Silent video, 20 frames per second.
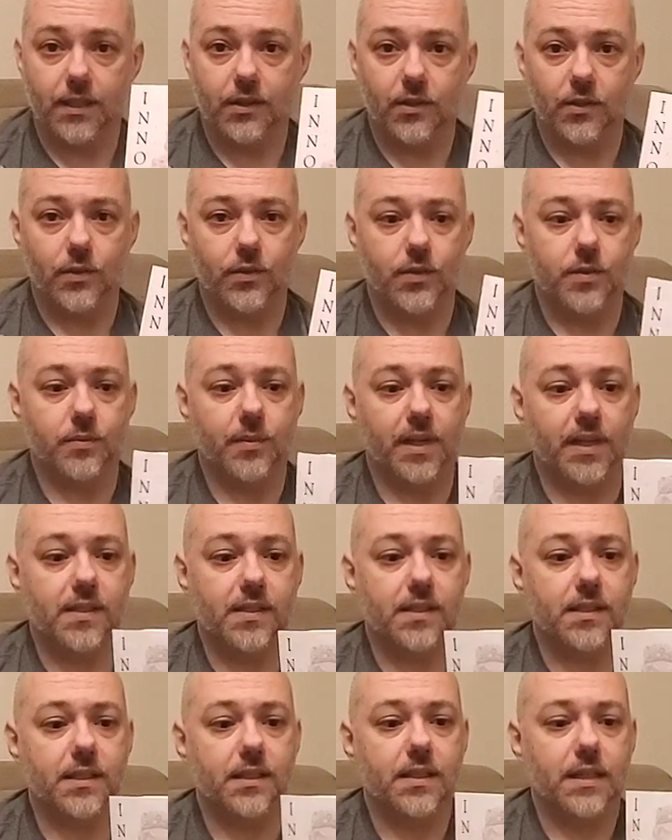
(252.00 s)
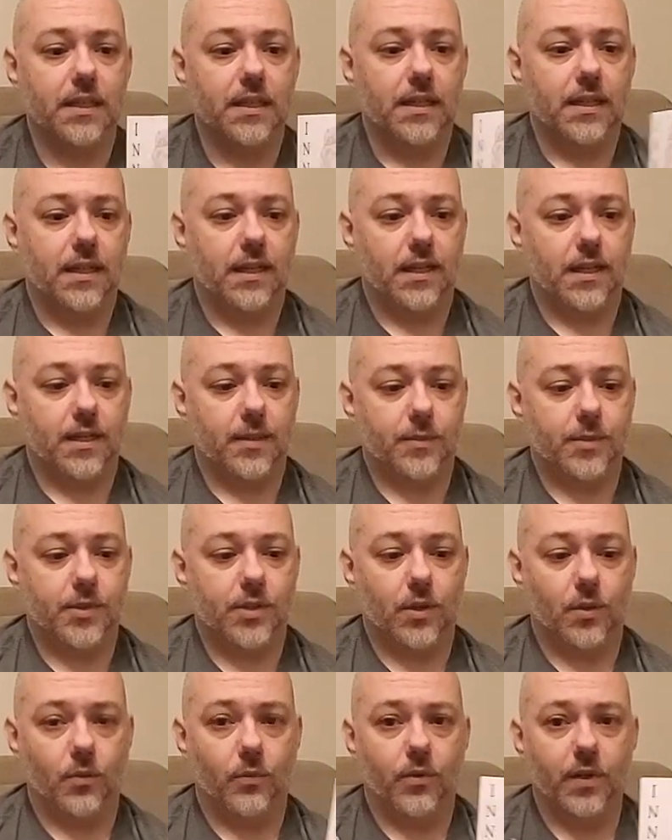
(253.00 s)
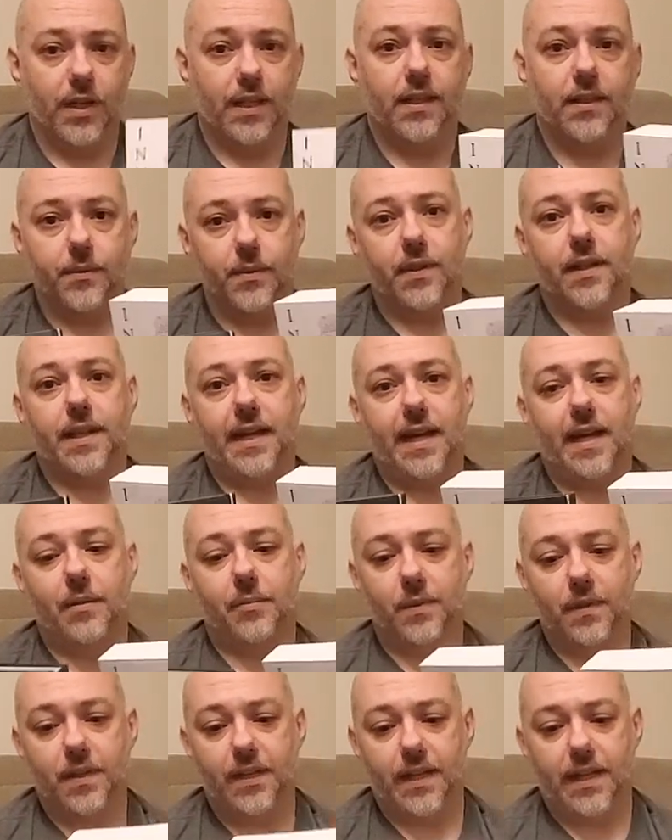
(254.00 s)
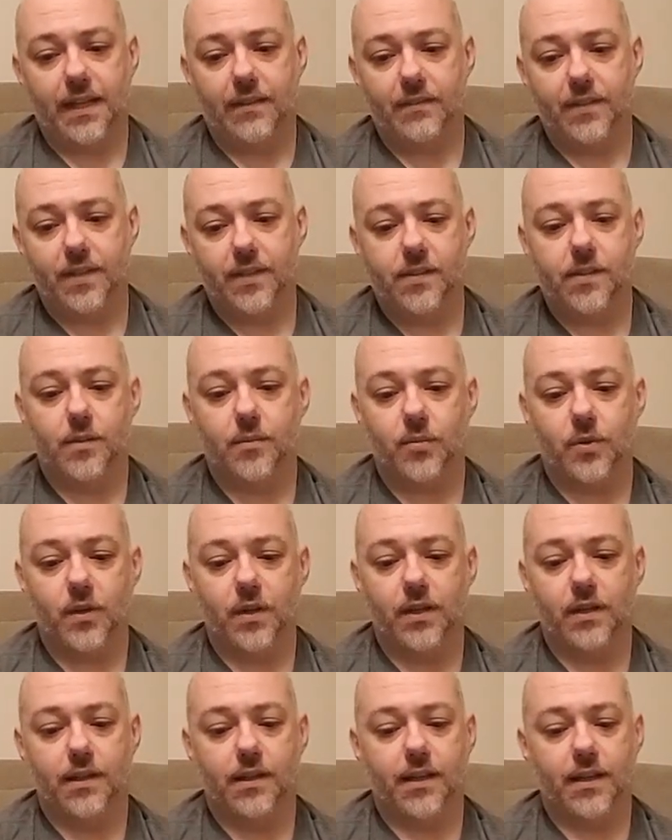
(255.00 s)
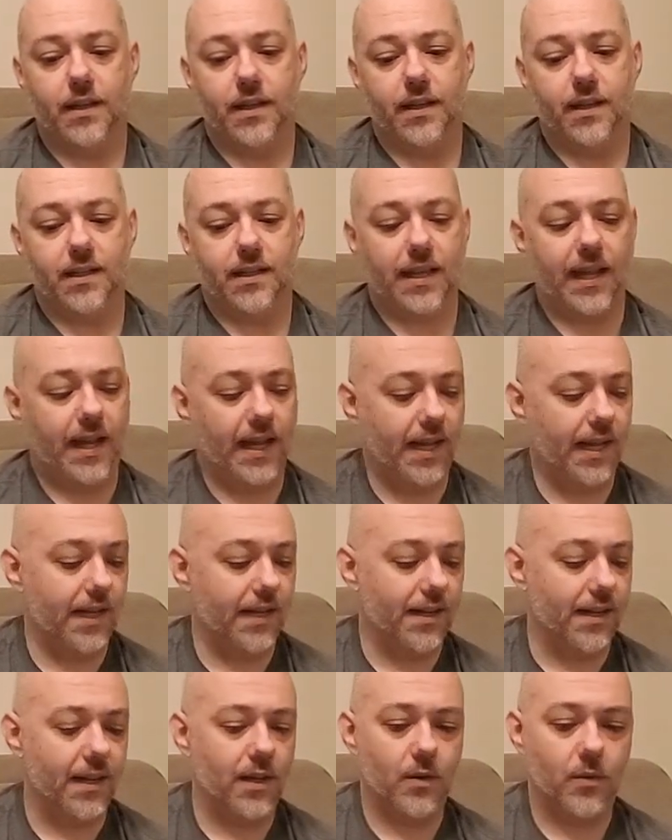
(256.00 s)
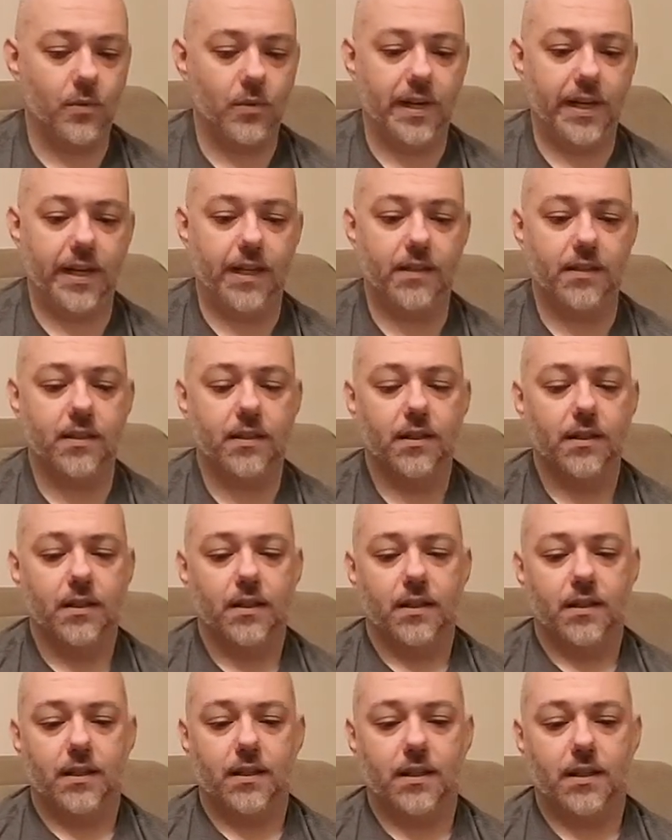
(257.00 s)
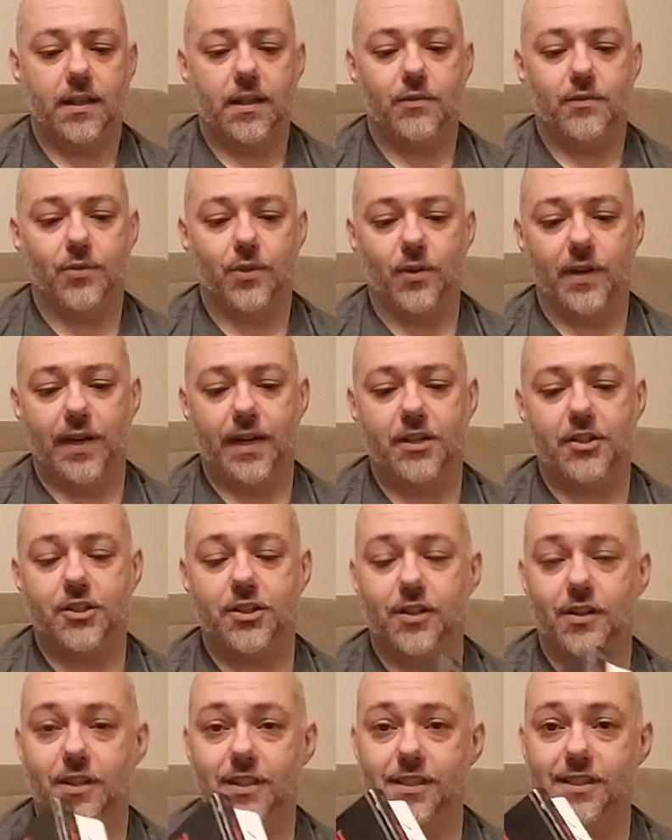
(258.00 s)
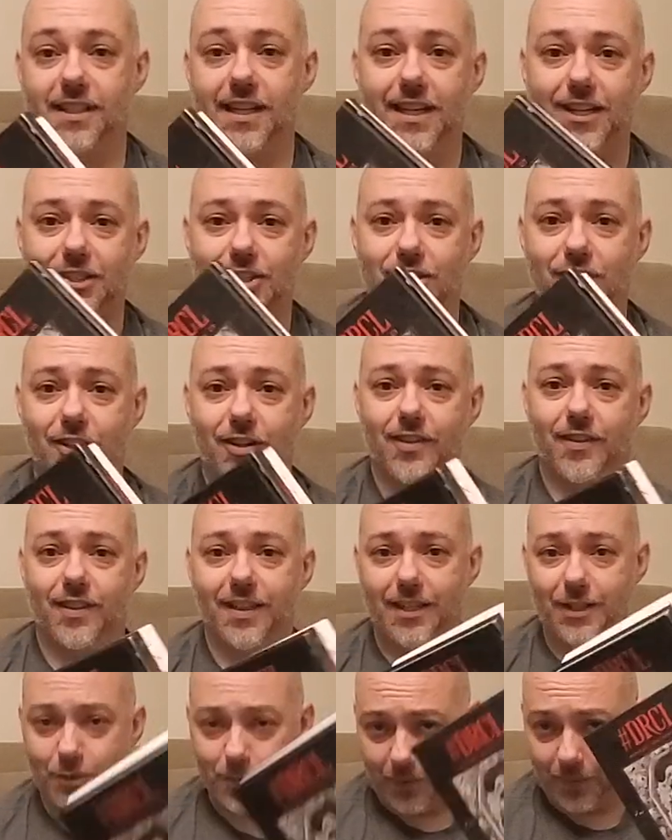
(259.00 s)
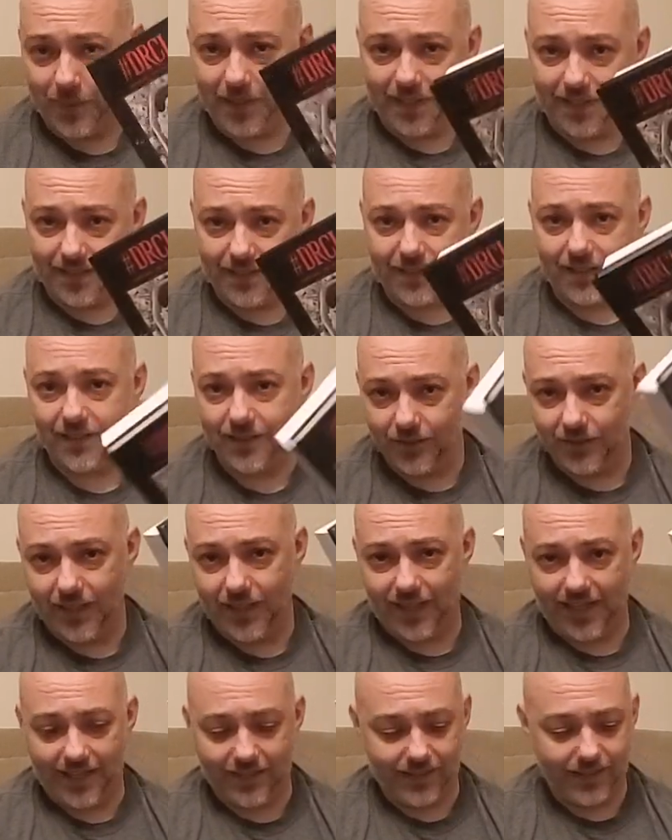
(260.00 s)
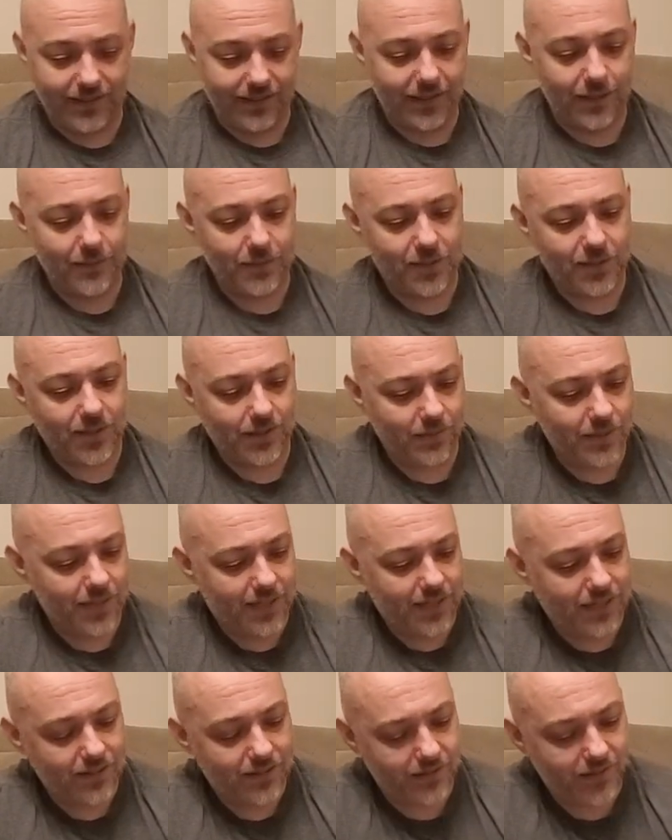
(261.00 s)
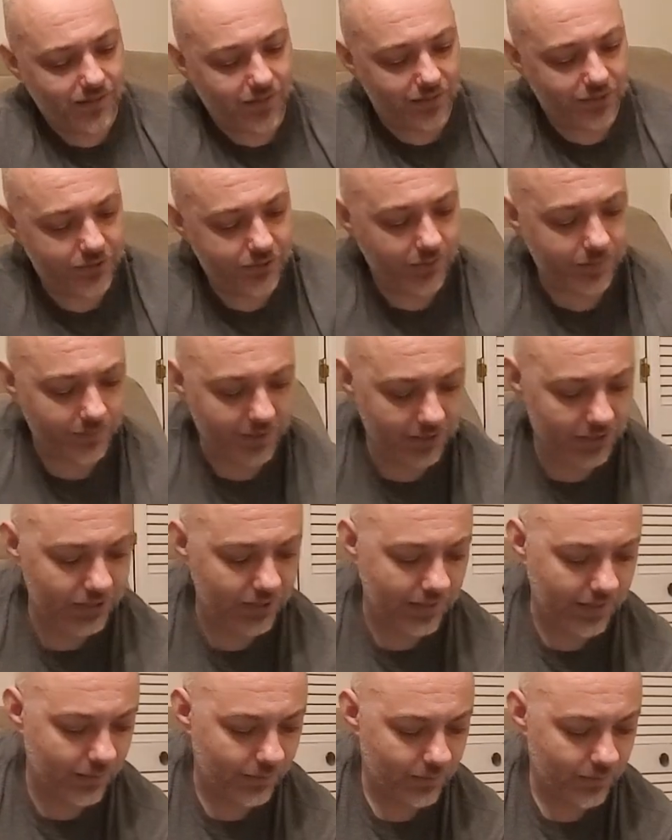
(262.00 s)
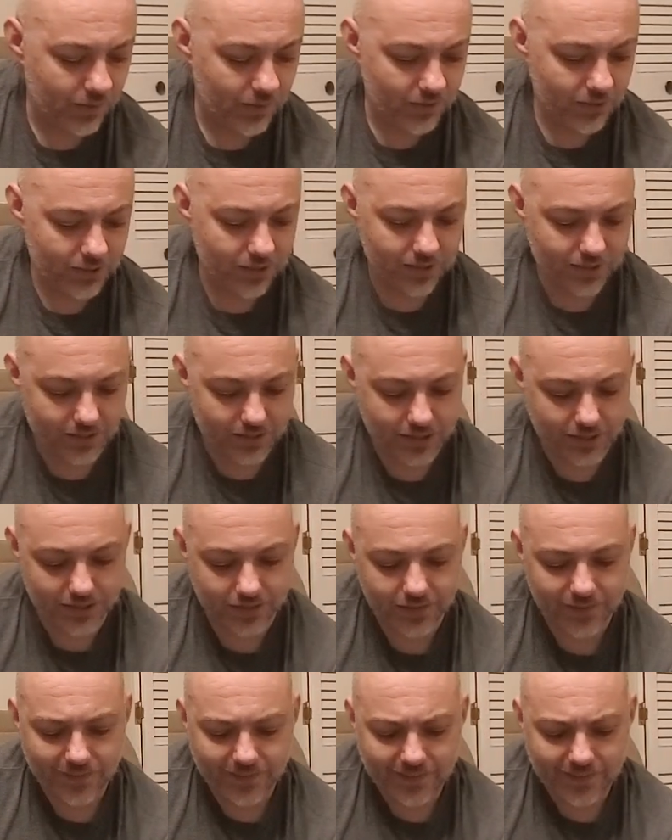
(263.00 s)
I know it's amazing. So really, really happy to have these in print, and cannot wait for next year, because next year these will be continuing and the Climber's coming out. So much Sakamoto Shinichi.